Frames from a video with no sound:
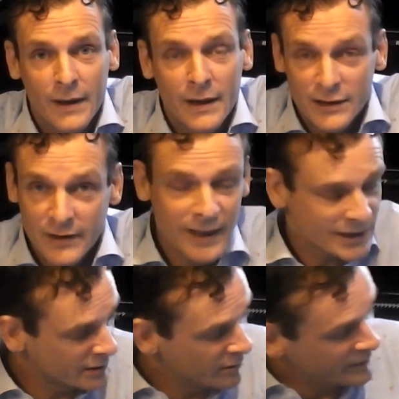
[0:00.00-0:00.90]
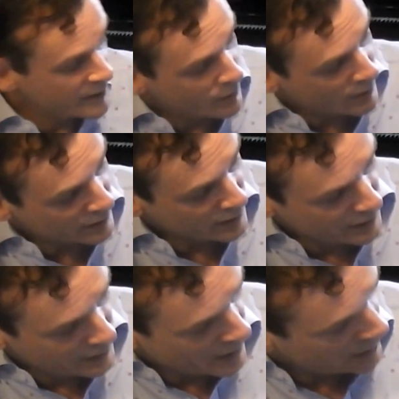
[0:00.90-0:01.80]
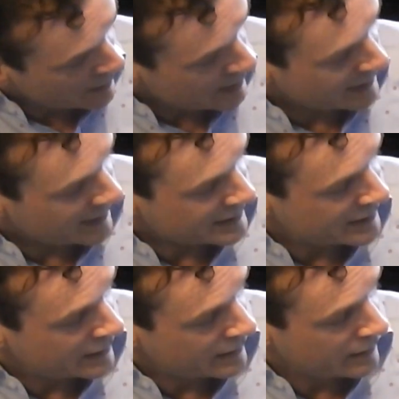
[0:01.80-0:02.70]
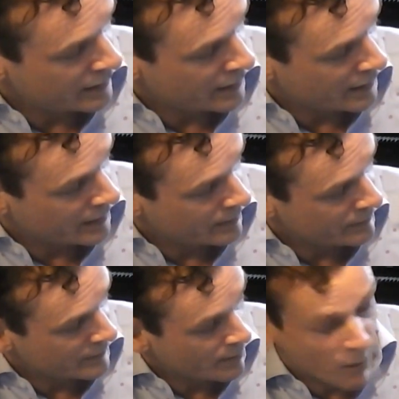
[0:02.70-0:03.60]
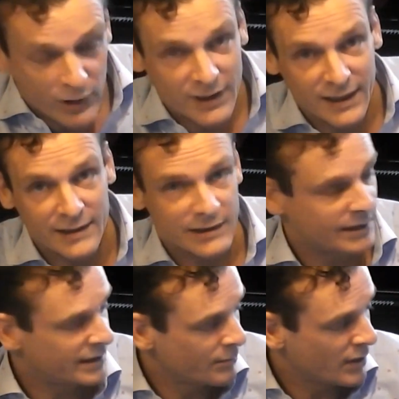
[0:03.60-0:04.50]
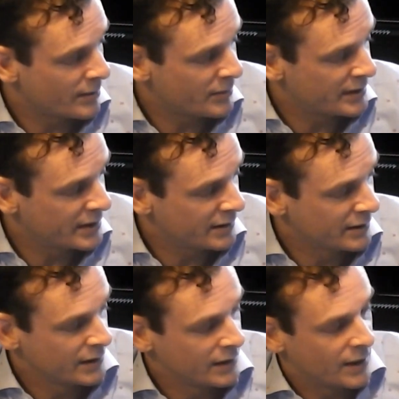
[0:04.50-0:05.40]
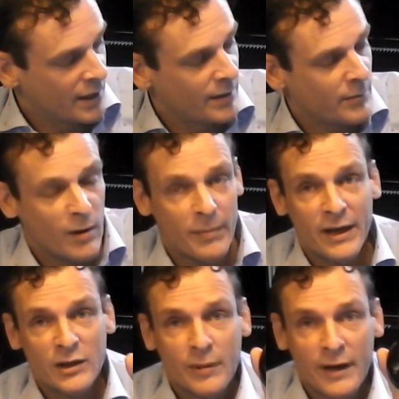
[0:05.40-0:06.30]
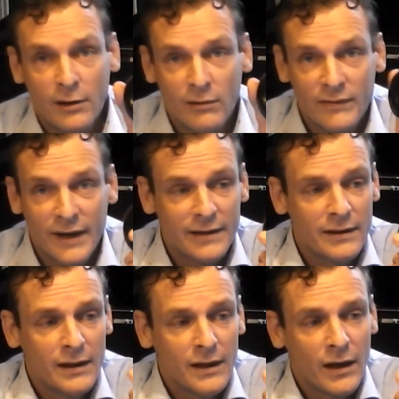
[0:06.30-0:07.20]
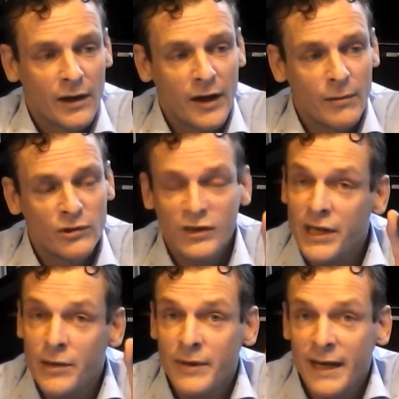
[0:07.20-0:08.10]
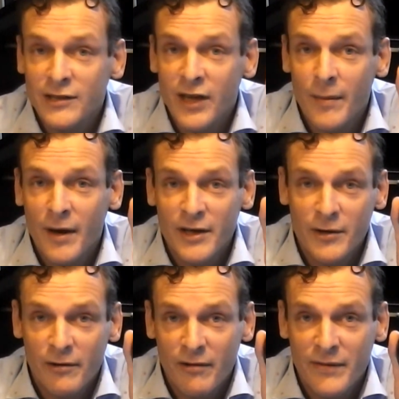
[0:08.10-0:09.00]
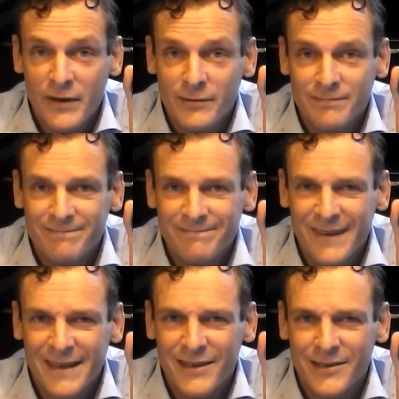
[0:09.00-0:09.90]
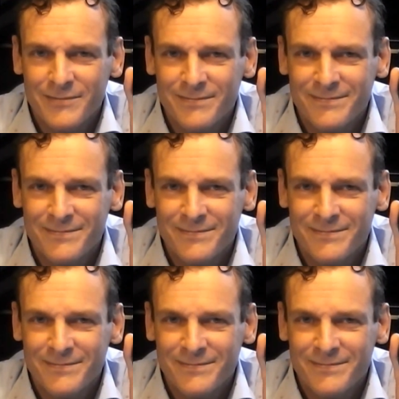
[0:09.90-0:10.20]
So that's the review on another classic, a modern classic in my opinion, Arpege by Lanvin. And I will see you next time I do the review. Thank you.